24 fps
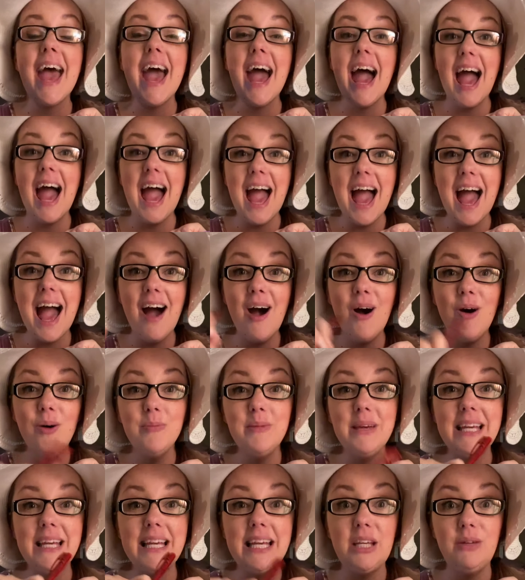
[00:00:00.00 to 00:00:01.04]
How
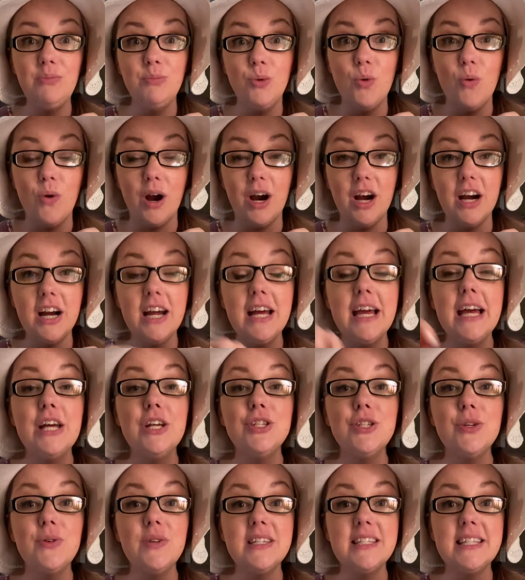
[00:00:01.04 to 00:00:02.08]
many more?
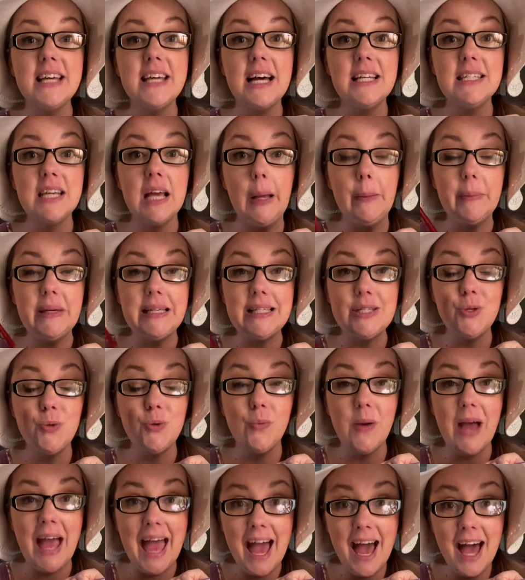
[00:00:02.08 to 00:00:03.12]
So does that tell me to
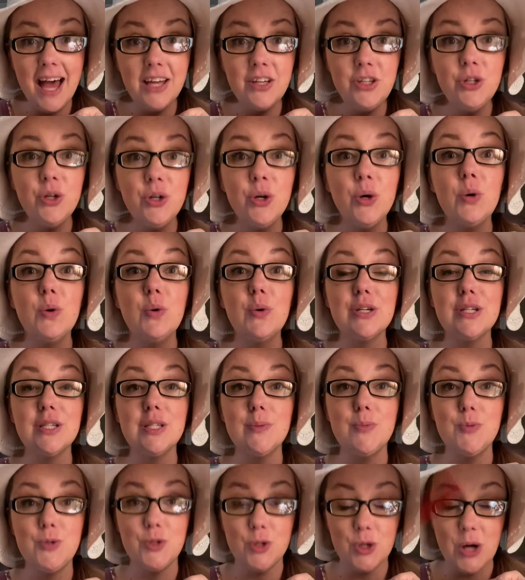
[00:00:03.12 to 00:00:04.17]
add or
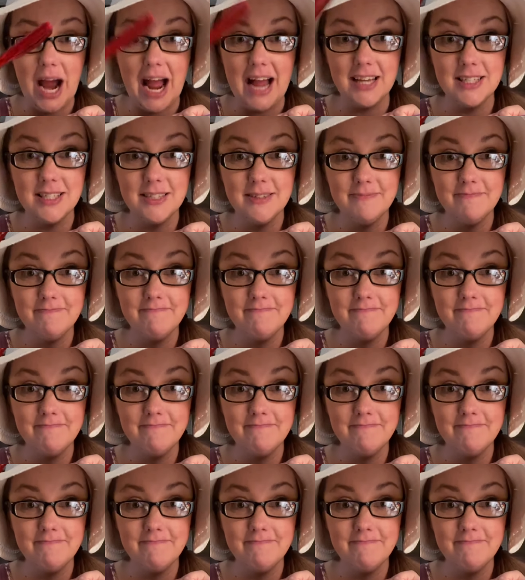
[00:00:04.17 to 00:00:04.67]
subtract?